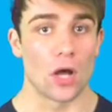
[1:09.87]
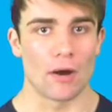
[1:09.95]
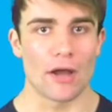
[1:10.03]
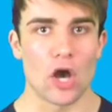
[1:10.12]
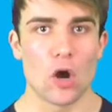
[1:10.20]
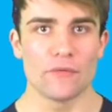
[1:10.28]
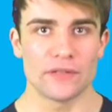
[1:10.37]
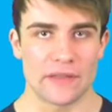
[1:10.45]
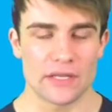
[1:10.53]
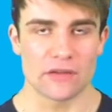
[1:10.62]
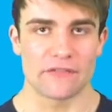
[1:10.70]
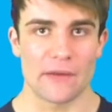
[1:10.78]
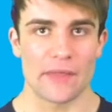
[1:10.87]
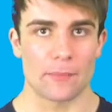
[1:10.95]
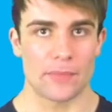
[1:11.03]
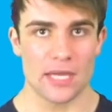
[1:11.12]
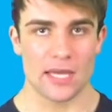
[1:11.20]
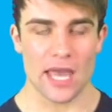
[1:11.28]
All right, hopefully then you found that
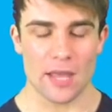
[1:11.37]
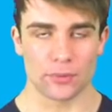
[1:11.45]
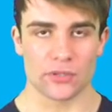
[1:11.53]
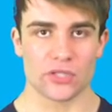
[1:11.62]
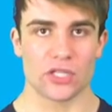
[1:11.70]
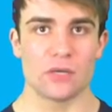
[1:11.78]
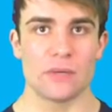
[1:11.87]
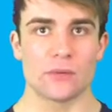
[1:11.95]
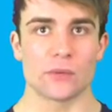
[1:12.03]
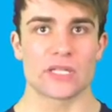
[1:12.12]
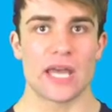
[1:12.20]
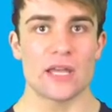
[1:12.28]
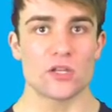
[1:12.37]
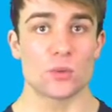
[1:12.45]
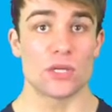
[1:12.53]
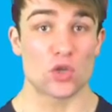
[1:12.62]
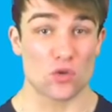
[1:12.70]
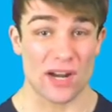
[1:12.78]
pk plus q equals h
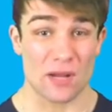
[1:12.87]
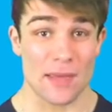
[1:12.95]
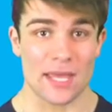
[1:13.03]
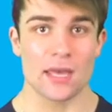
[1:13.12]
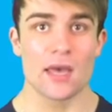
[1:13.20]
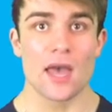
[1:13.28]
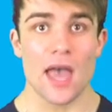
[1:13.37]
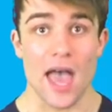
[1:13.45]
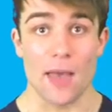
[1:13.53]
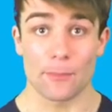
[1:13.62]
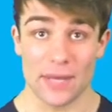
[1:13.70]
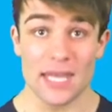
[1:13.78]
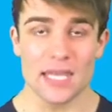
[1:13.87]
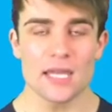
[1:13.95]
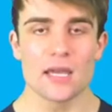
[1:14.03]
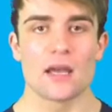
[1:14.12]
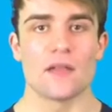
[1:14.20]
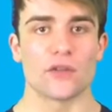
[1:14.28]
when you're trying to make
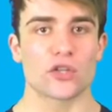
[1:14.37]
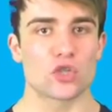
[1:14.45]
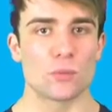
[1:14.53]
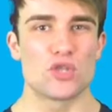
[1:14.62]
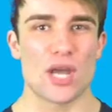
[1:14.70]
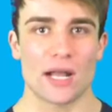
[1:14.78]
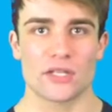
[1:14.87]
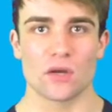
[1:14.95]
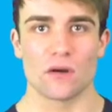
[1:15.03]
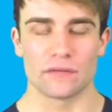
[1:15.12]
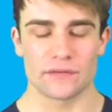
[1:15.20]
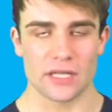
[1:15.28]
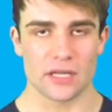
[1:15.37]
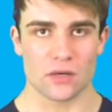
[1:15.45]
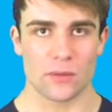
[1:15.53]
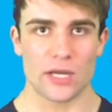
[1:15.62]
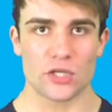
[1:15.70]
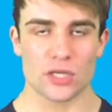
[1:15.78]
p the subject of the
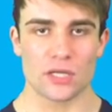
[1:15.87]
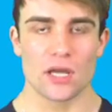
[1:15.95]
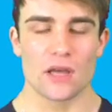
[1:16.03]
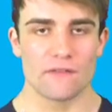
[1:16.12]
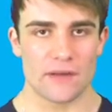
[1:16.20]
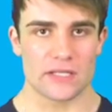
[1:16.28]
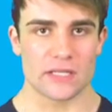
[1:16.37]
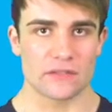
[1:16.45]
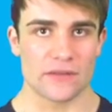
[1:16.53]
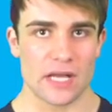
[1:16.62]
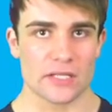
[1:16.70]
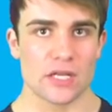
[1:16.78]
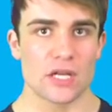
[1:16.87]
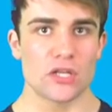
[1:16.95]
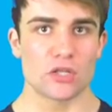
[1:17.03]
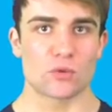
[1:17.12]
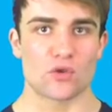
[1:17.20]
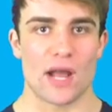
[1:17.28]
equation. First things first, you
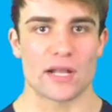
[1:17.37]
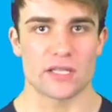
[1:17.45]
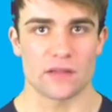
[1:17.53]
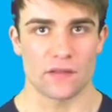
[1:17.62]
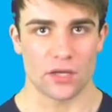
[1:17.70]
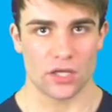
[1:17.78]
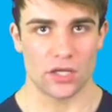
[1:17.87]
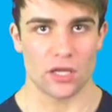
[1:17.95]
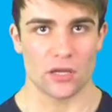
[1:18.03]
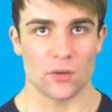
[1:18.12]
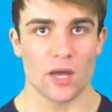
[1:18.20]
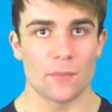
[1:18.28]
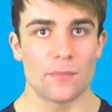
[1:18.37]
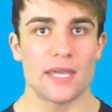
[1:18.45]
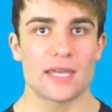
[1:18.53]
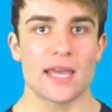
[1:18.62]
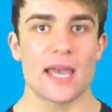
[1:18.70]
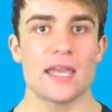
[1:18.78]
subtract the q.
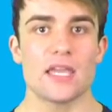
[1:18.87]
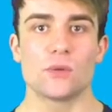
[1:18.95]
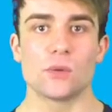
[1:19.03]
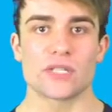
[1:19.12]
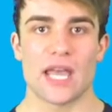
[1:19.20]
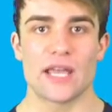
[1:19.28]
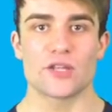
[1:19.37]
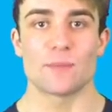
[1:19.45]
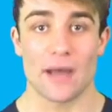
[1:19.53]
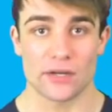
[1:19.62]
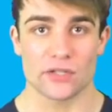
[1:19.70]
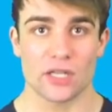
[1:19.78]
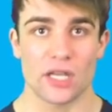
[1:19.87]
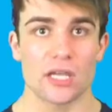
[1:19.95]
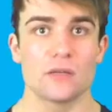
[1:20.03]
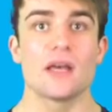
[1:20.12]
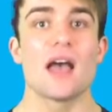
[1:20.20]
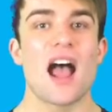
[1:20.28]
pk equals h minus
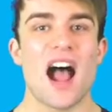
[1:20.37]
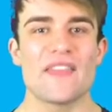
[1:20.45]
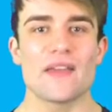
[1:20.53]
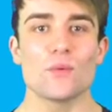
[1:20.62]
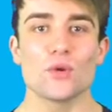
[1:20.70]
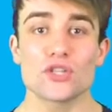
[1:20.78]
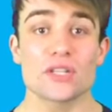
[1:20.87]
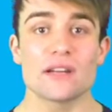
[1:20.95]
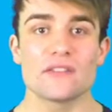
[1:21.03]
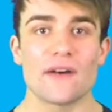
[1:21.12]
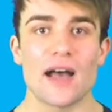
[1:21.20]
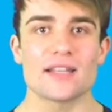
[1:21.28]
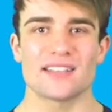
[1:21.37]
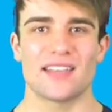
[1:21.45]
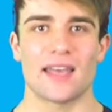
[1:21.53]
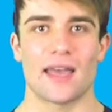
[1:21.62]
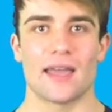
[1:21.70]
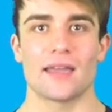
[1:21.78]
q. And then we're just going to divide
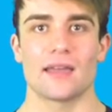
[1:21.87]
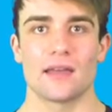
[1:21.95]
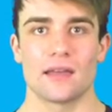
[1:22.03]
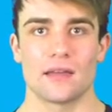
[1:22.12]
k,